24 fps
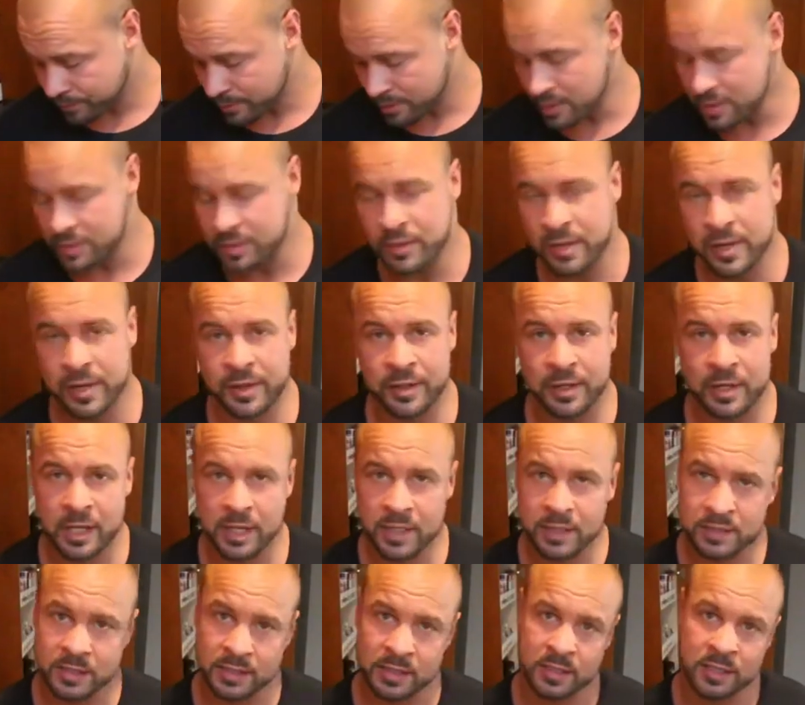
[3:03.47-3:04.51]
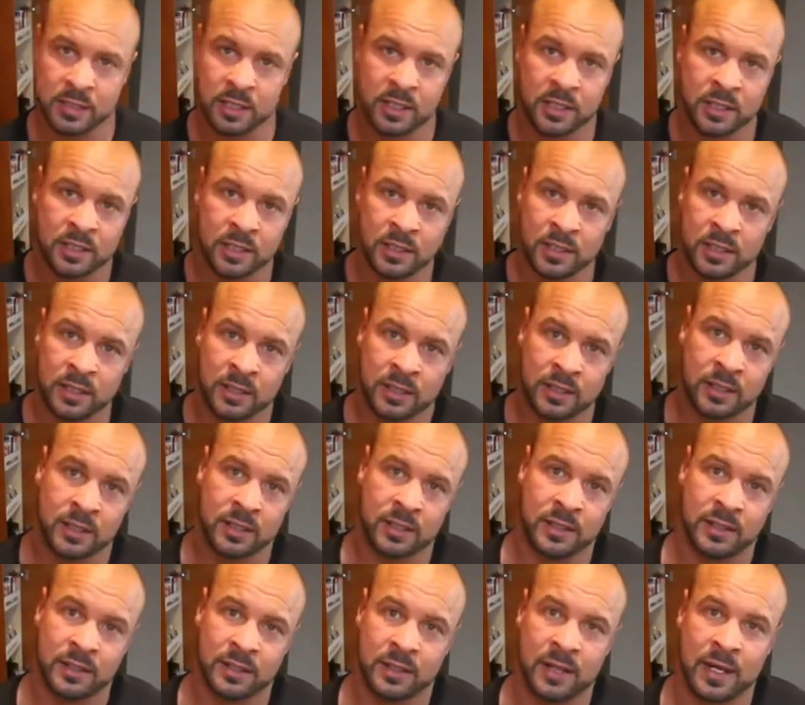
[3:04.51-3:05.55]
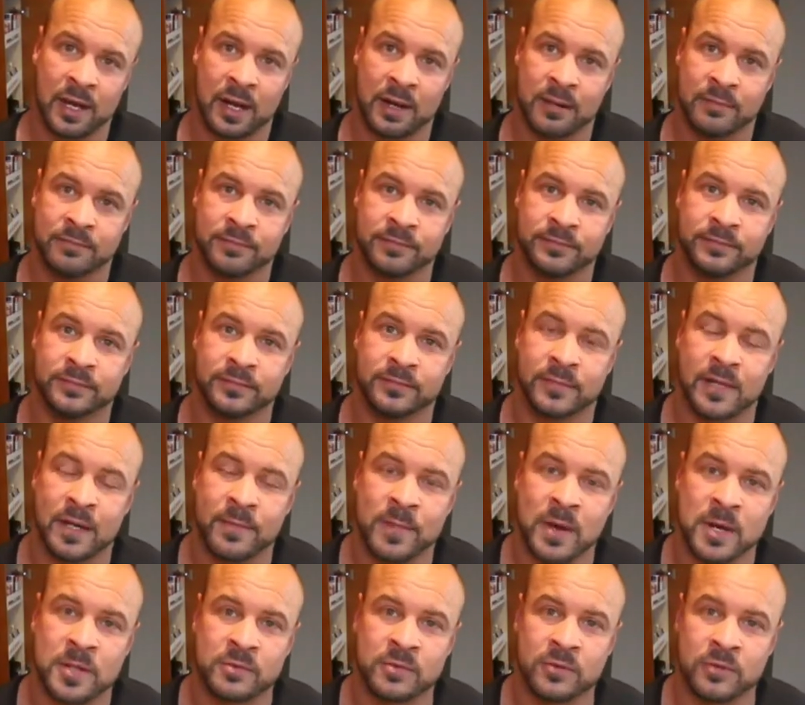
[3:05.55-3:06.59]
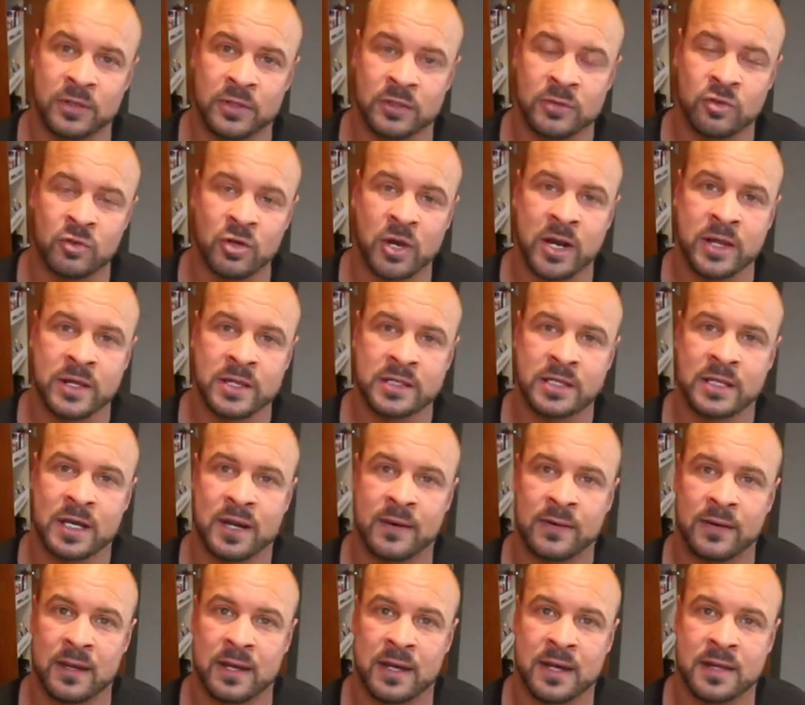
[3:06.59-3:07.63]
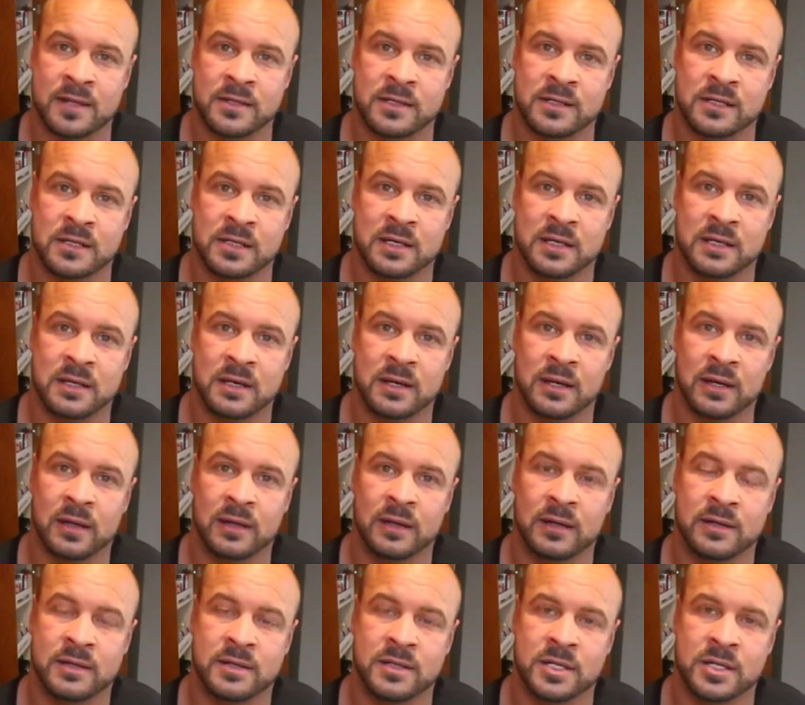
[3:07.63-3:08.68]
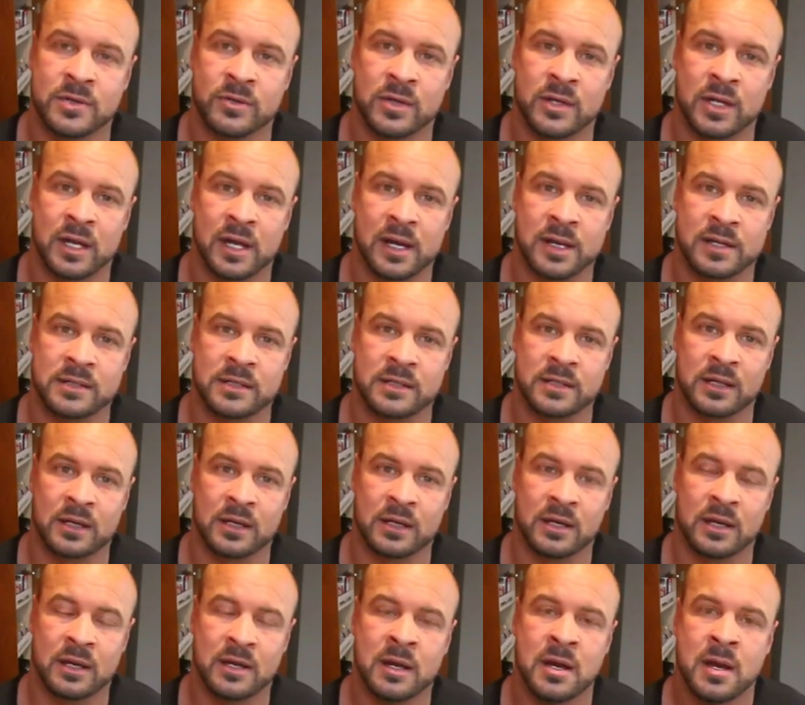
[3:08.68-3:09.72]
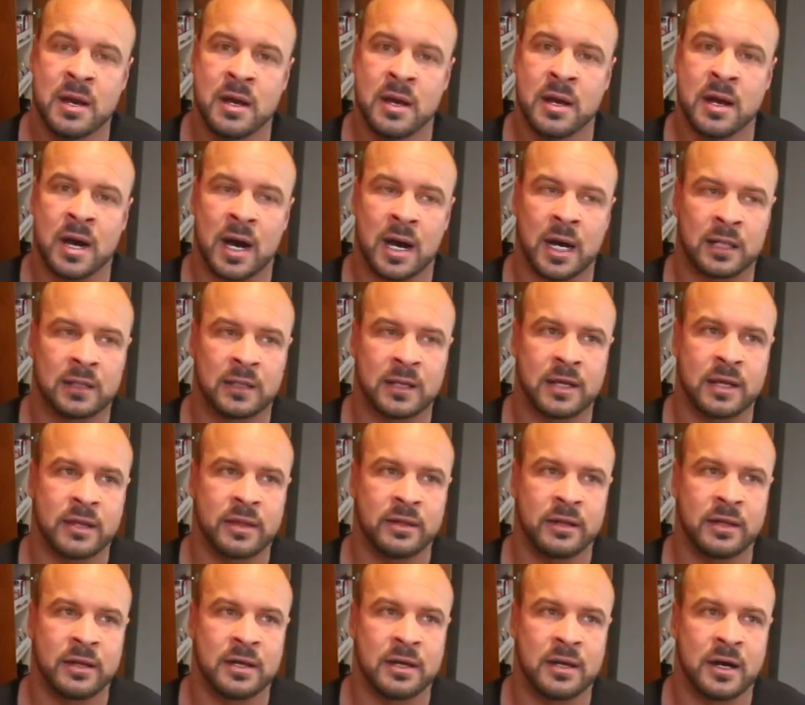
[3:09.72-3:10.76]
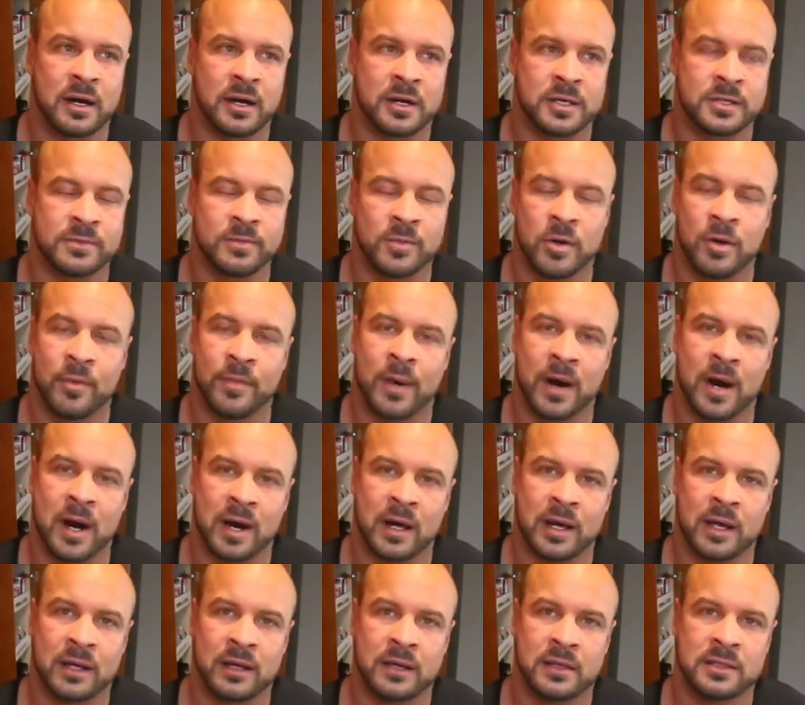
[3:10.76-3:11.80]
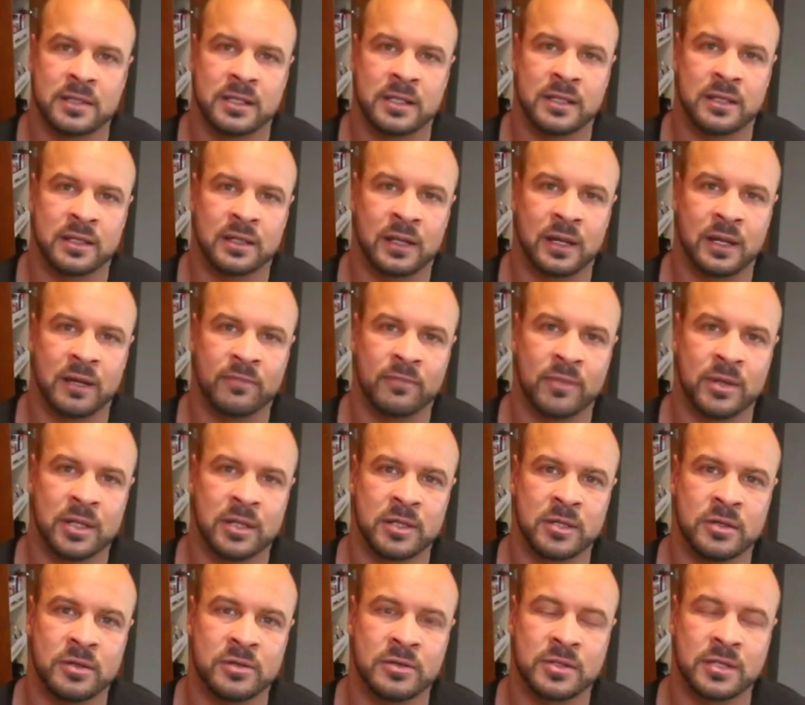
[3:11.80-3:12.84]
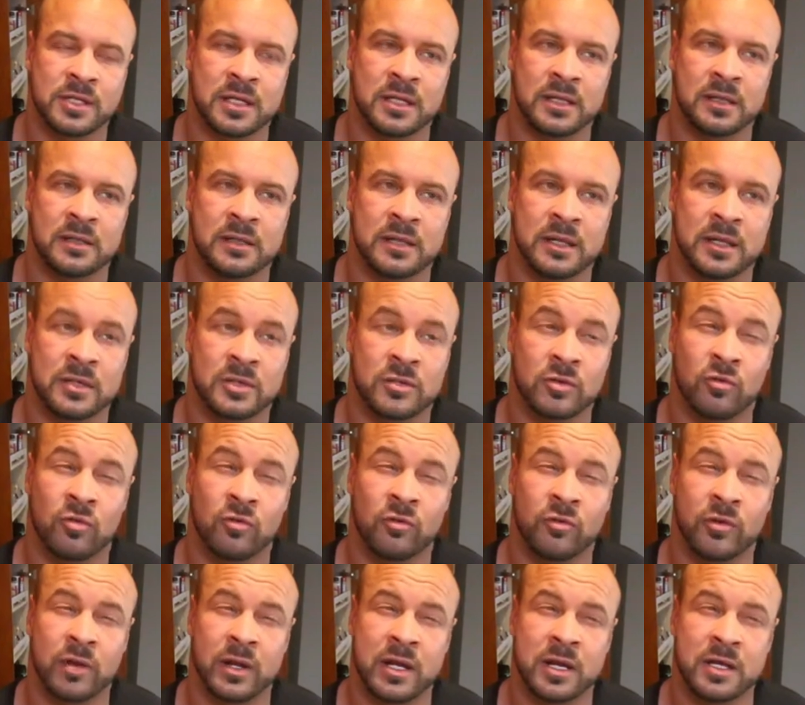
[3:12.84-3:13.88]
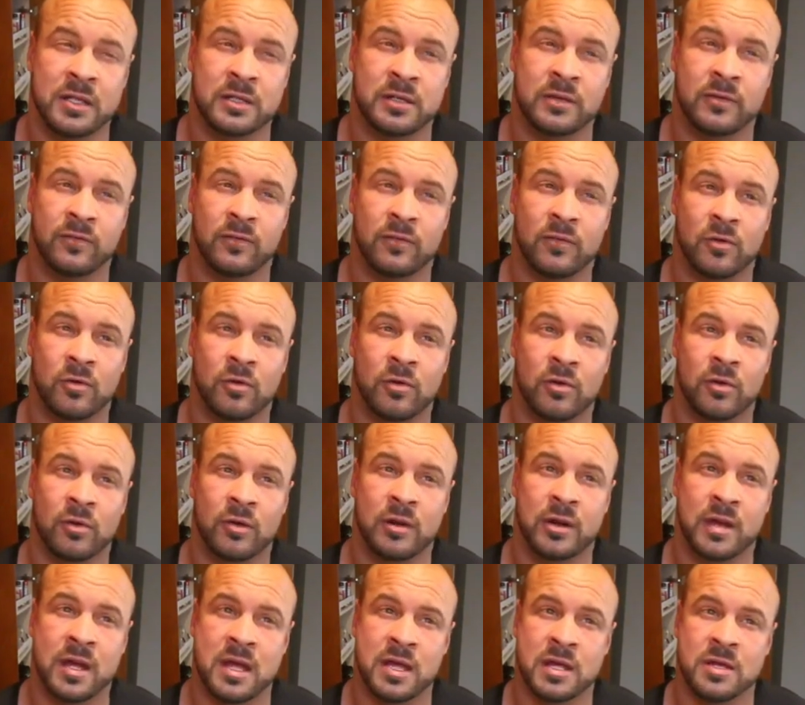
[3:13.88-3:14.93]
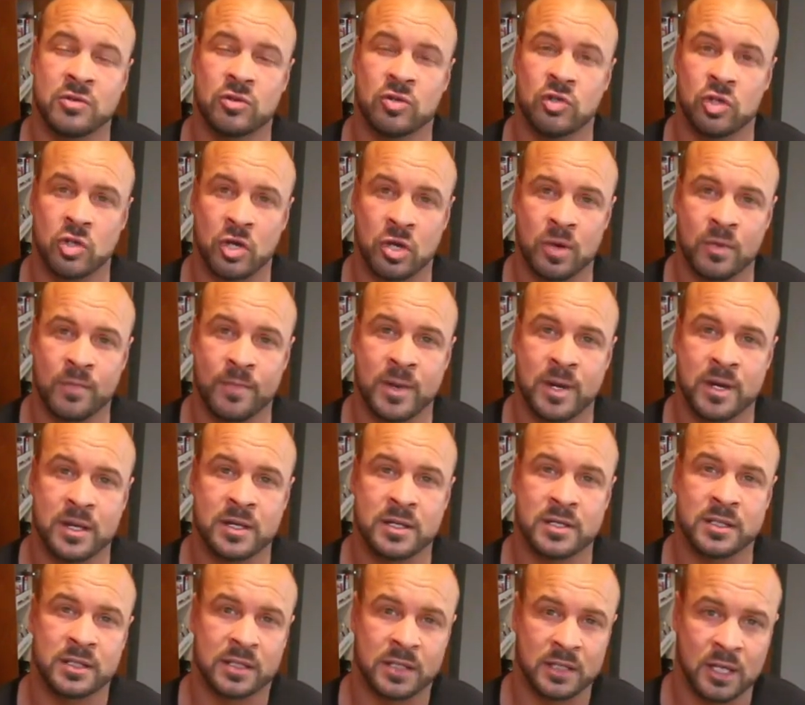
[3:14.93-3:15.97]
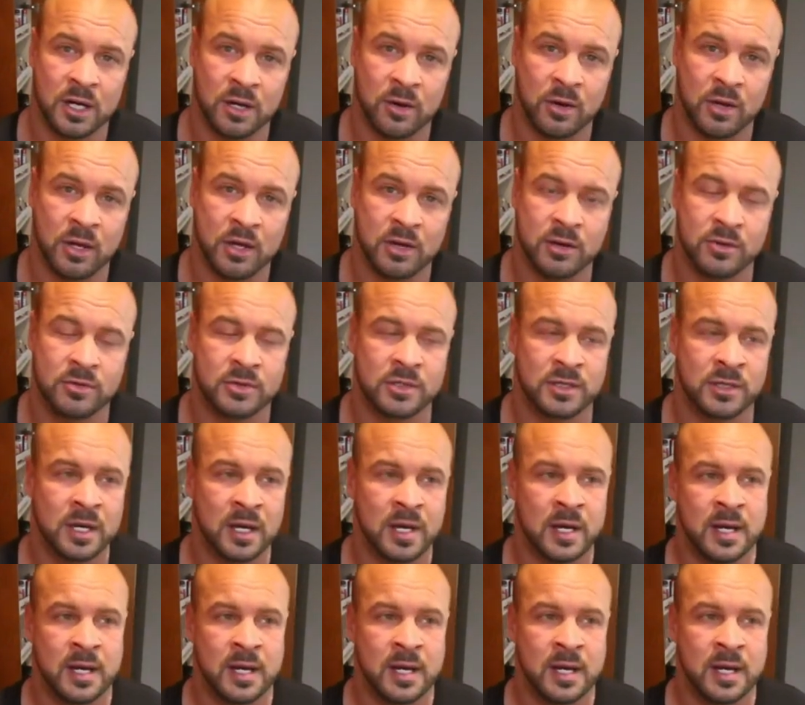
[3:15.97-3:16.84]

So I thought, yeah, might as well try this out again, see, uh, see what you guys think. I like the Osmo Pocket that I've been using. It's great for in-gym scenarios.